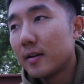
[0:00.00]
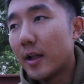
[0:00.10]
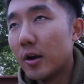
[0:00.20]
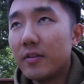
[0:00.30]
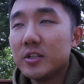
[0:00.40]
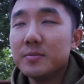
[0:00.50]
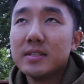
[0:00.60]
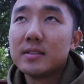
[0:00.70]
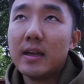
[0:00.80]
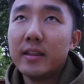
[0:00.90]
I don't know if I should be
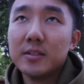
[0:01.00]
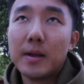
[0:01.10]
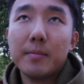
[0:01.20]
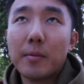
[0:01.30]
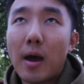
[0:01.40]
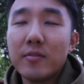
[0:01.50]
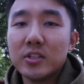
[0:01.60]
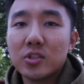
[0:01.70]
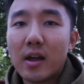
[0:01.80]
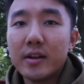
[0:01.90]
saying this, but I'm,
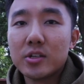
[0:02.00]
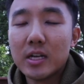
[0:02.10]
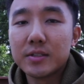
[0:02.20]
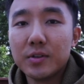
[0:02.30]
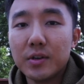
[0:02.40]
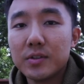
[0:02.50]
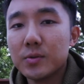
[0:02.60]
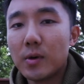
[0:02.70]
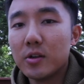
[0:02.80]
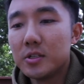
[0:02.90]
obviously trying to transfer units
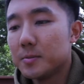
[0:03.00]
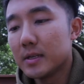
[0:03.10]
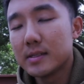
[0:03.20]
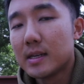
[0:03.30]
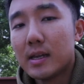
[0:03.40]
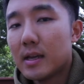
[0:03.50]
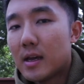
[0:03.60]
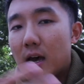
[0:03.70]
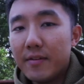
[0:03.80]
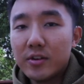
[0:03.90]
as well just because
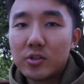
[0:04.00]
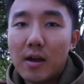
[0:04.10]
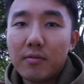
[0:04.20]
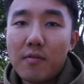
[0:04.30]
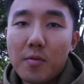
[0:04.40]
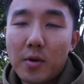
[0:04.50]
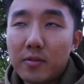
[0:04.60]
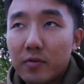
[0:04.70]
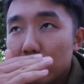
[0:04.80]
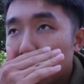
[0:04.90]
I have to travel every
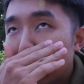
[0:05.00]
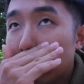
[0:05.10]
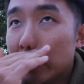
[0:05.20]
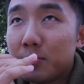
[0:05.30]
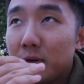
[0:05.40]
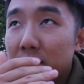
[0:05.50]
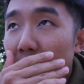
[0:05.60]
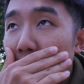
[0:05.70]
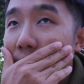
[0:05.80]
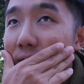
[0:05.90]
month for drill and it's pretty
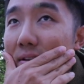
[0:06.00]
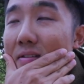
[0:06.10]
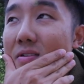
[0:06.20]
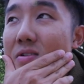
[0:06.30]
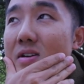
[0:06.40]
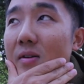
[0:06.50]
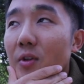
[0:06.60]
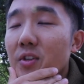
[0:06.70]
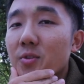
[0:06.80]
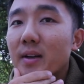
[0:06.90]
tough and I
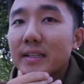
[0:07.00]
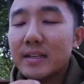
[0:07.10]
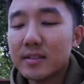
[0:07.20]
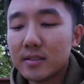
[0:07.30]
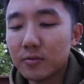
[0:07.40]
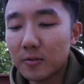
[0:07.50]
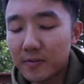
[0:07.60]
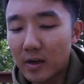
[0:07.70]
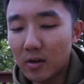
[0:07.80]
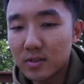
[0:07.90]
really do want to get into civil
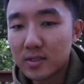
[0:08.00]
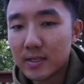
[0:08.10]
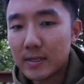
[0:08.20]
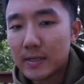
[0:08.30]
affairs